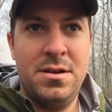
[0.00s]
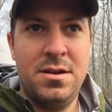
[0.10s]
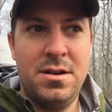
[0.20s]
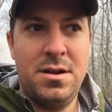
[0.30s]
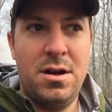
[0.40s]

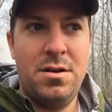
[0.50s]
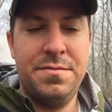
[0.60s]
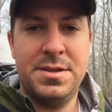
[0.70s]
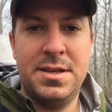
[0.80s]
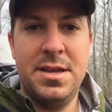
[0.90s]
off
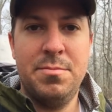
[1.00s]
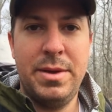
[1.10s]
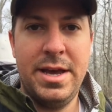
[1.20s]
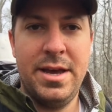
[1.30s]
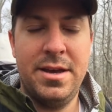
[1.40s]
the tent
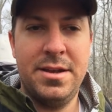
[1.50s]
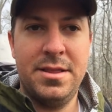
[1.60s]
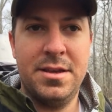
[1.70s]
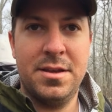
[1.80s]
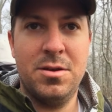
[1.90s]
pad and
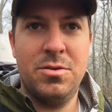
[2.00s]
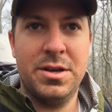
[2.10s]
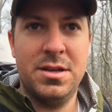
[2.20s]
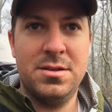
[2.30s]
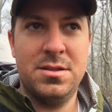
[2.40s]
then going
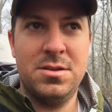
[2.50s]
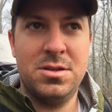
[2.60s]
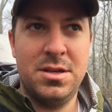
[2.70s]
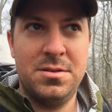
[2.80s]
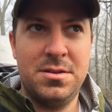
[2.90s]
into the
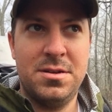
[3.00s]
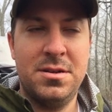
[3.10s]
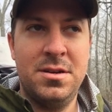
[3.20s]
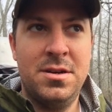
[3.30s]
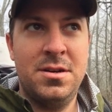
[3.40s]
shelter,
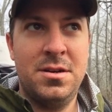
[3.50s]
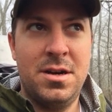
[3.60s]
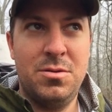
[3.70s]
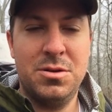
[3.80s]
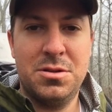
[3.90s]

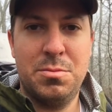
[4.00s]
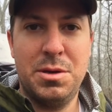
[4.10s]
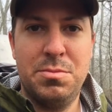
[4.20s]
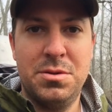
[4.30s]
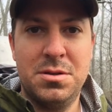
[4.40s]
which the
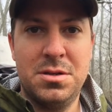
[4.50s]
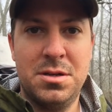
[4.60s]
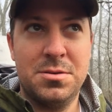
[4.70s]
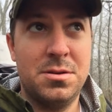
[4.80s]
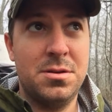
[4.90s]
people in the
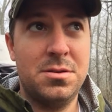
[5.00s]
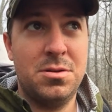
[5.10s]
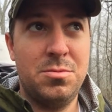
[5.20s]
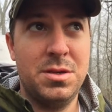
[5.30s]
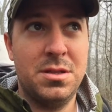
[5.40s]
shelter
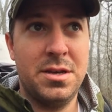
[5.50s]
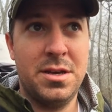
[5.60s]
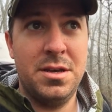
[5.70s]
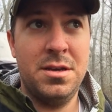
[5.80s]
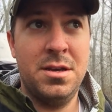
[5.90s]
told me
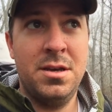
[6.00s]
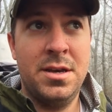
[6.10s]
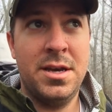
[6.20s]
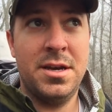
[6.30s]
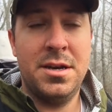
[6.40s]
they
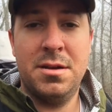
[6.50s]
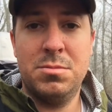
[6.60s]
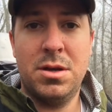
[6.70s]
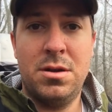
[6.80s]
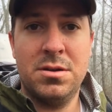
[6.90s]
ended up
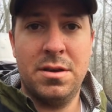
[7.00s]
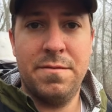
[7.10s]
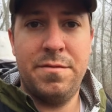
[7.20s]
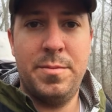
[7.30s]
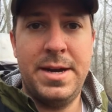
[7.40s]
talking
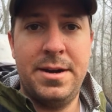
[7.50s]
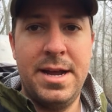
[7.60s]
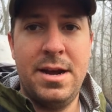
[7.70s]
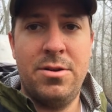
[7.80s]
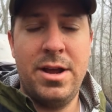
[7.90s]
for about an
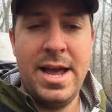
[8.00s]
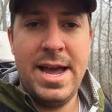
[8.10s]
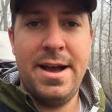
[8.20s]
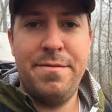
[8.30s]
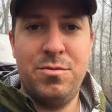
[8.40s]
hour and a
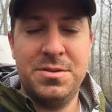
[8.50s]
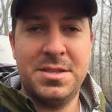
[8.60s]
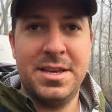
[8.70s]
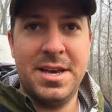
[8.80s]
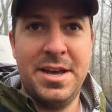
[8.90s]
half once
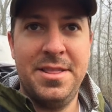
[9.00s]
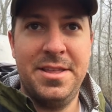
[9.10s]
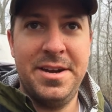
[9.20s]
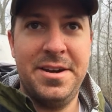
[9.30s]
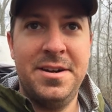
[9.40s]
they got in
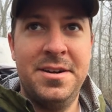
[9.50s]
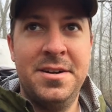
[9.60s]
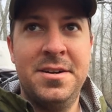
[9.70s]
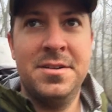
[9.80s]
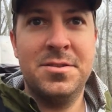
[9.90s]
there.
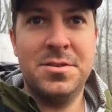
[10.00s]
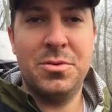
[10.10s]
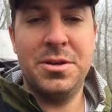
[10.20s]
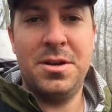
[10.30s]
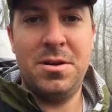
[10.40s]
So
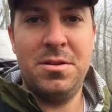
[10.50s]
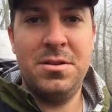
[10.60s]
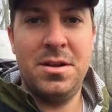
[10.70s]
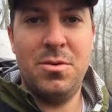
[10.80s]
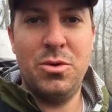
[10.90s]
we all
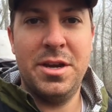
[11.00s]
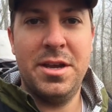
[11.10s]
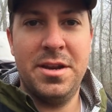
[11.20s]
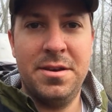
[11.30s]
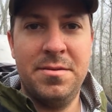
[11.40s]
went
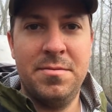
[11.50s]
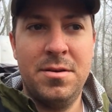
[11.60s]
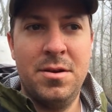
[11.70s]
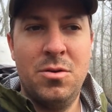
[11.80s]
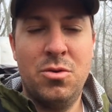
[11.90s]
in and
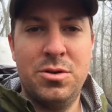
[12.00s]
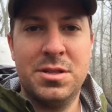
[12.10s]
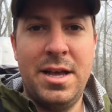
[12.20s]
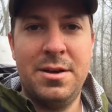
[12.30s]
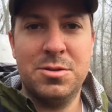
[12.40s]
were as
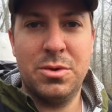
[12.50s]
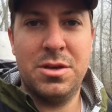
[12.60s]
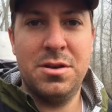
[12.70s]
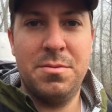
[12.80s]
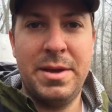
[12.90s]
loud as we
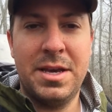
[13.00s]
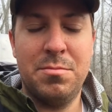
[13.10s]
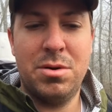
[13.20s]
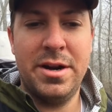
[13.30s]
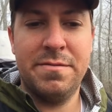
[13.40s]
could making
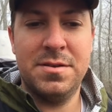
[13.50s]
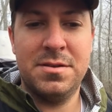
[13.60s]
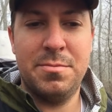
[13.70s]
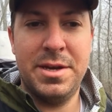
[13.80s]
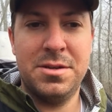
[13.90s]
breakfast
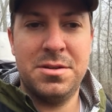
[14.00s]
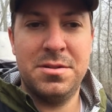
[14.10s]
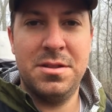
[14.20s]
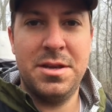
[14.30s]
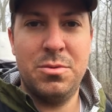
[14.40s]
to make sure
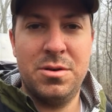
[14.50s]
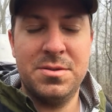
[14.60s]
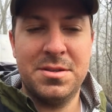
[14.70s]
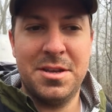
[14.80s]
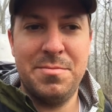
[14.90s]
that they weren't
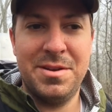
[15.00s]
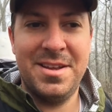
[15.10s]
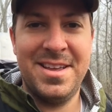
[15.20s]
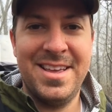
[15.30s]
sleeping.